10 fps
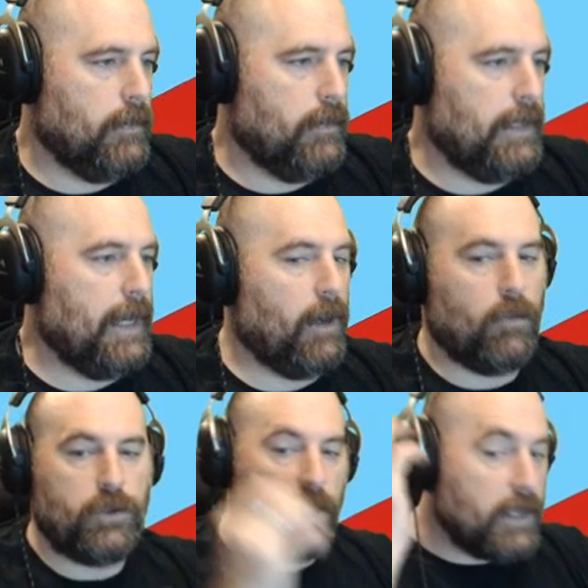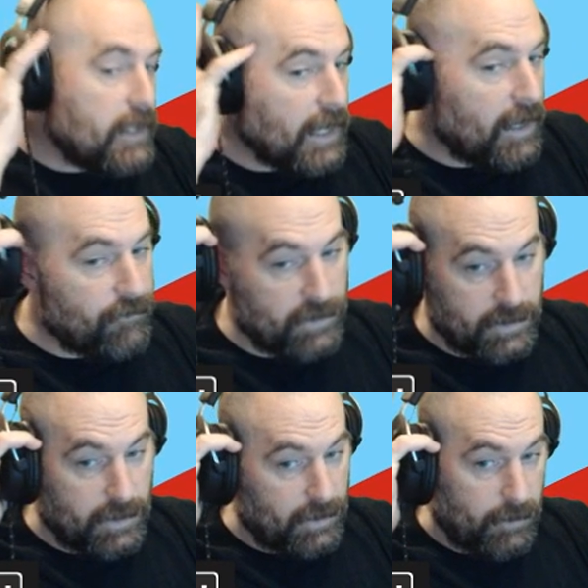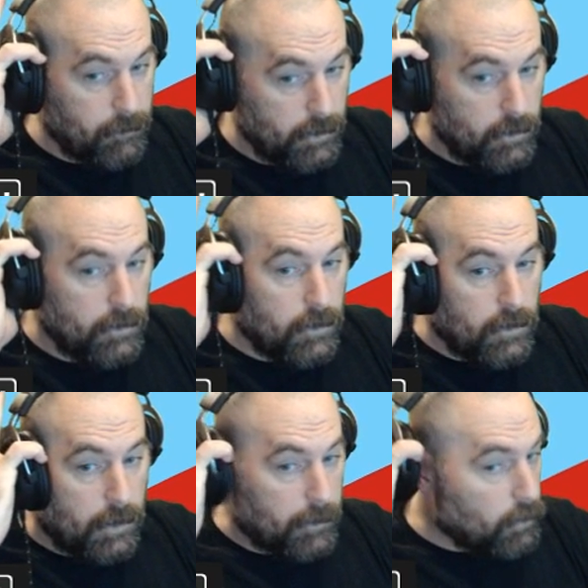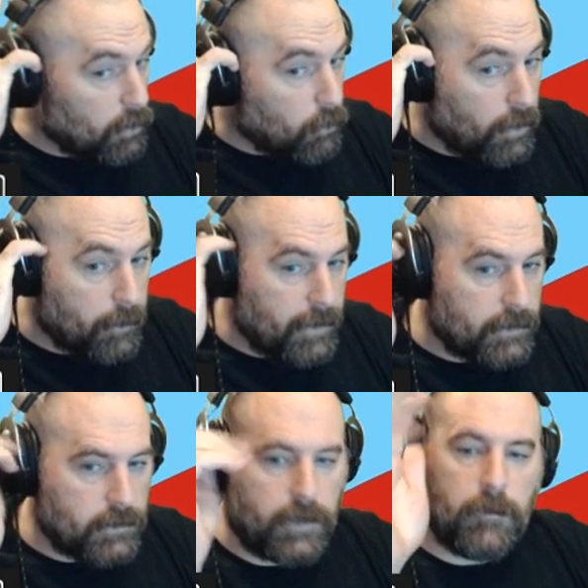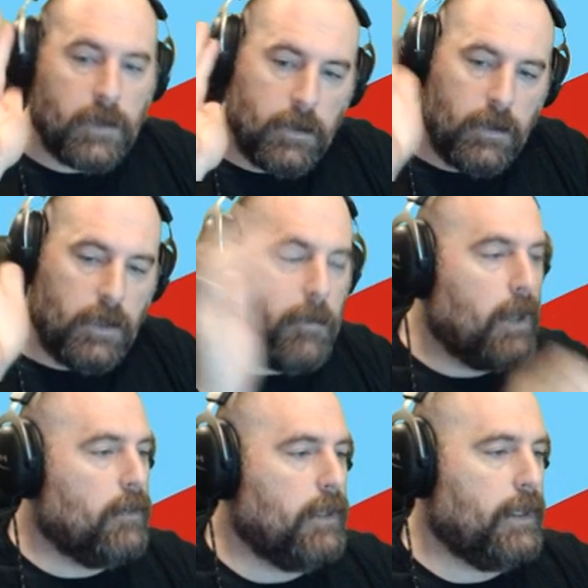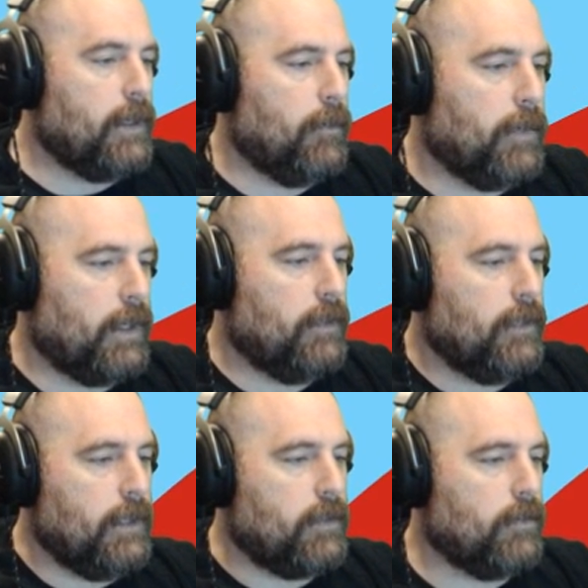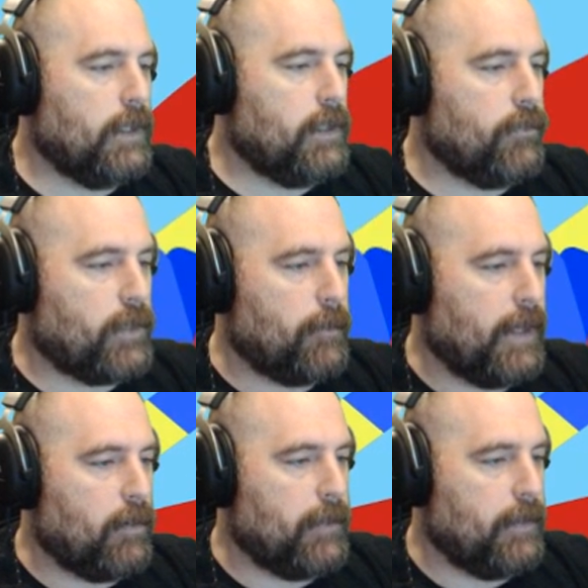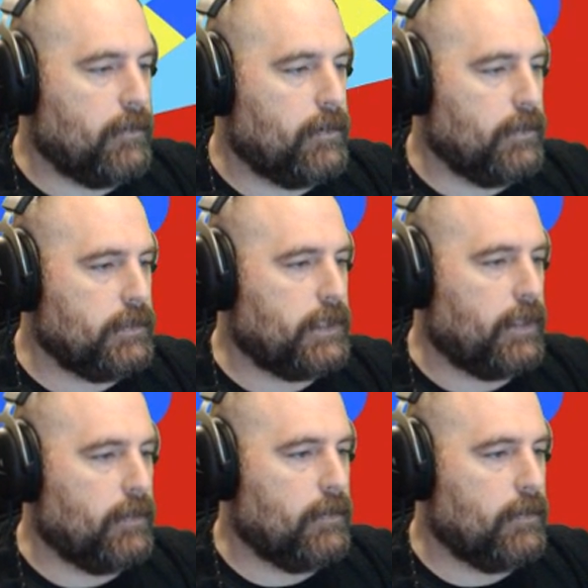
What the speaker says: Now, should he have a cape? I'm going to lurk while I get back to sleep. Iman, take care, buddy. Thank you. Thank you for coming out, man. Good to see you.